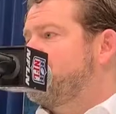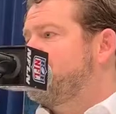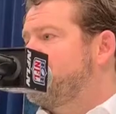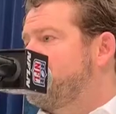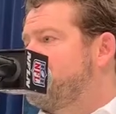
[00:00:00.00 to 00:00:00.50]
I
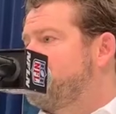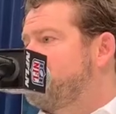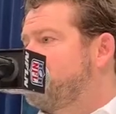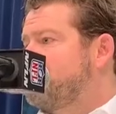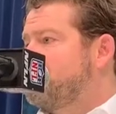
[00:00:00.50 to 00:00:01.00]
mean, I
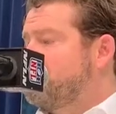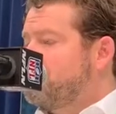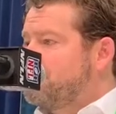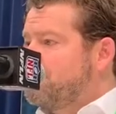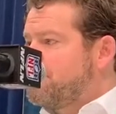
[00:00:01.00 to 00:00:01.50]
guess we're
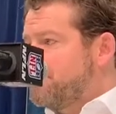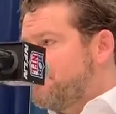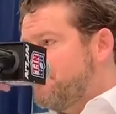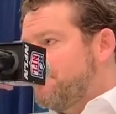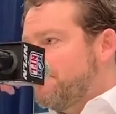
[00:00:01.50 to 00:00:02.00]
uh,
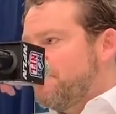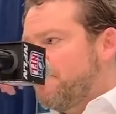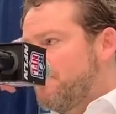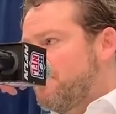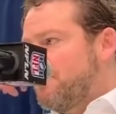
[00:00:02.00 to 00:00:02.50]
obligated to ask
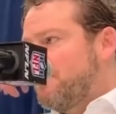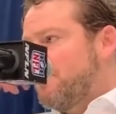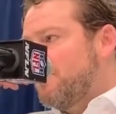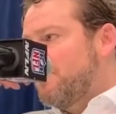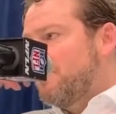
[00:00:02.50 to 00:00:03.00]
about today
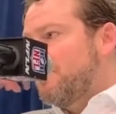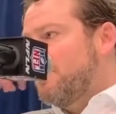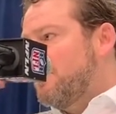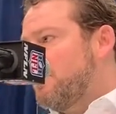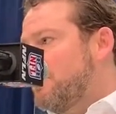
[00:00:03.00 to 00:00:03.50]
sort of
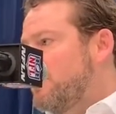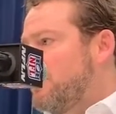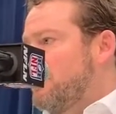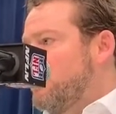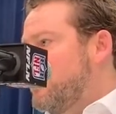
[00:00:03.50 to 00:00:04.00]

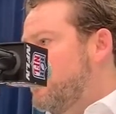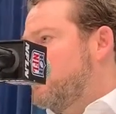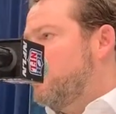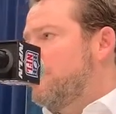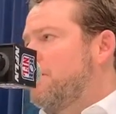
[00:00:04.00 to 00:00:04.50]
the
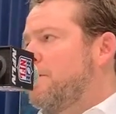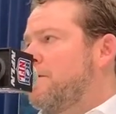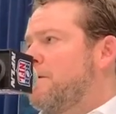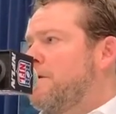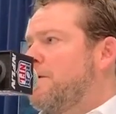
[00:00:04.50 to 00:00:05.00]
situation, and
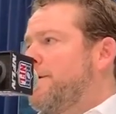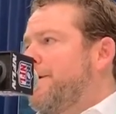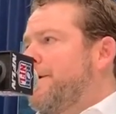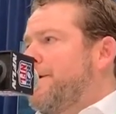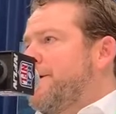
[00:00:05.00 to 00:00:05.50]
if you
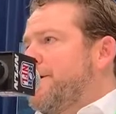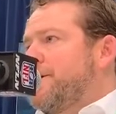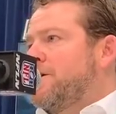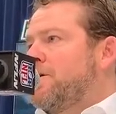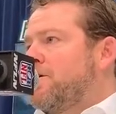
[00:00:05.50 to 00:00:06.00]
got a sense
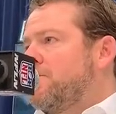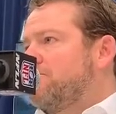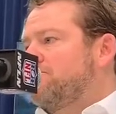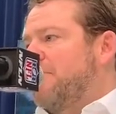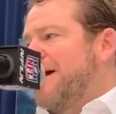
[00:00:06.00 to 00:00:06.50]
of. Uh,
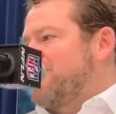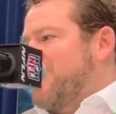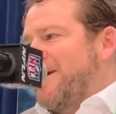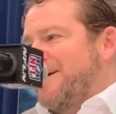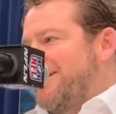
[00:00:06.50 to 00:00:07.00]
Bought
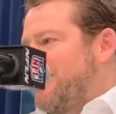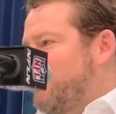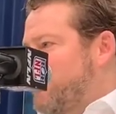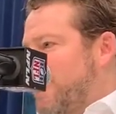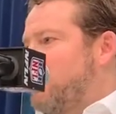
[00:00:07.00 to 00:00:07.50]
check, you
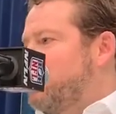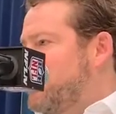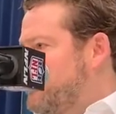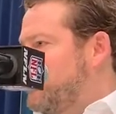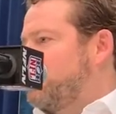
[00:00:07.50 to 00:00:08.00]
know, checkout
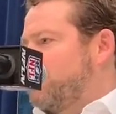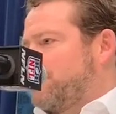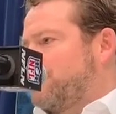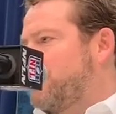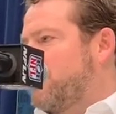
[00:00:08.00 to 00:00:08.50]
meeting with
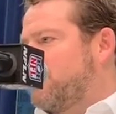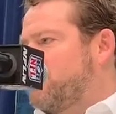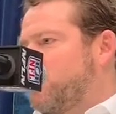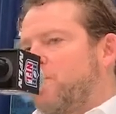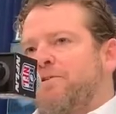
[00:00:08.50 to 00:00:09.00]
in the
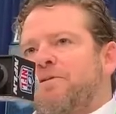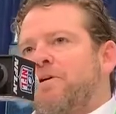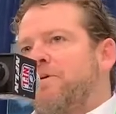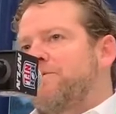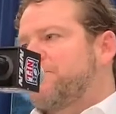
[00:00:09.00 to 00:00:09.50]
majority of
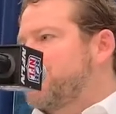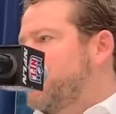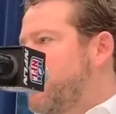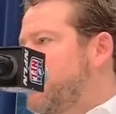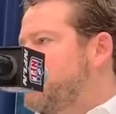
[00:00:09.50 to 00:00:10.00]
our unrestricted
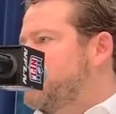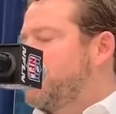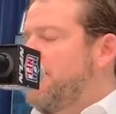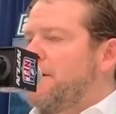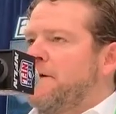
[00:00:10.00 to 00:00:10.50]
guys.
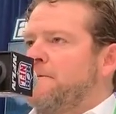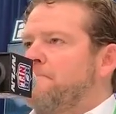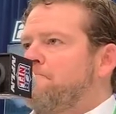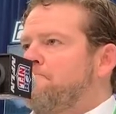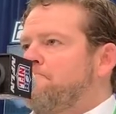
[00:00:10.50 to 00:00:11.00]

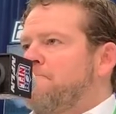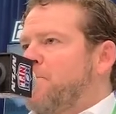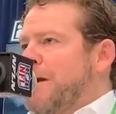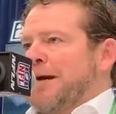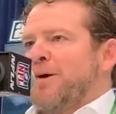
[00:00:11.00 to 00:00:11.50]
Um,
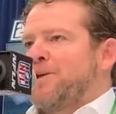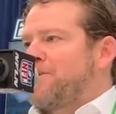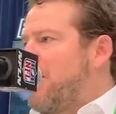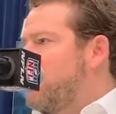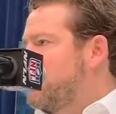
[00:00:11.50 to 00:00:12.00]
we had a great
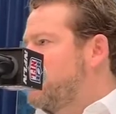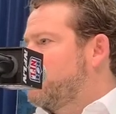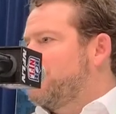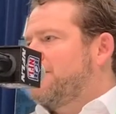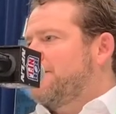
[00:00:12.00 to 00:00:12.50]
talk.
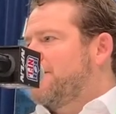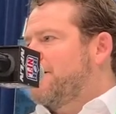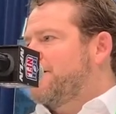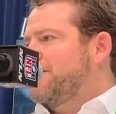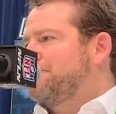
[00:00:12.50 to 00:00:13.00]

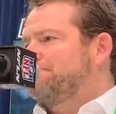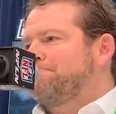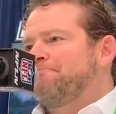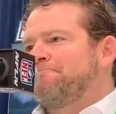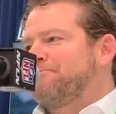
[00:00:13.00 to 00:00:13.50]

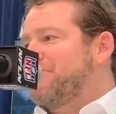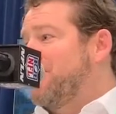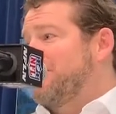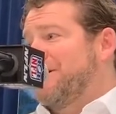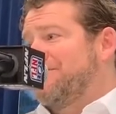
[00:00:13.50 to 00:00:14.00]
Um,
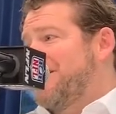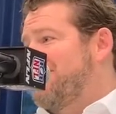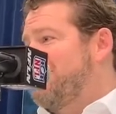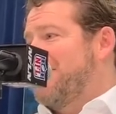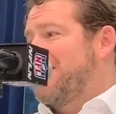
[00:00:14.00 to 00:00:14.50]
yeah, we'd love to
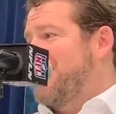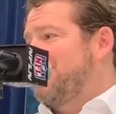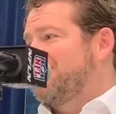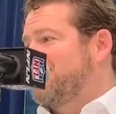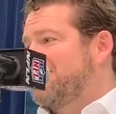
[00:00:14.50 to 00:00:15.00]
have him back,
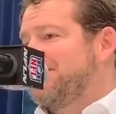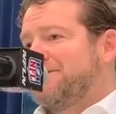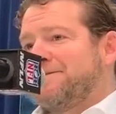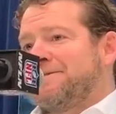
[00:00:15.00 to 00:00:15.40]
obviously.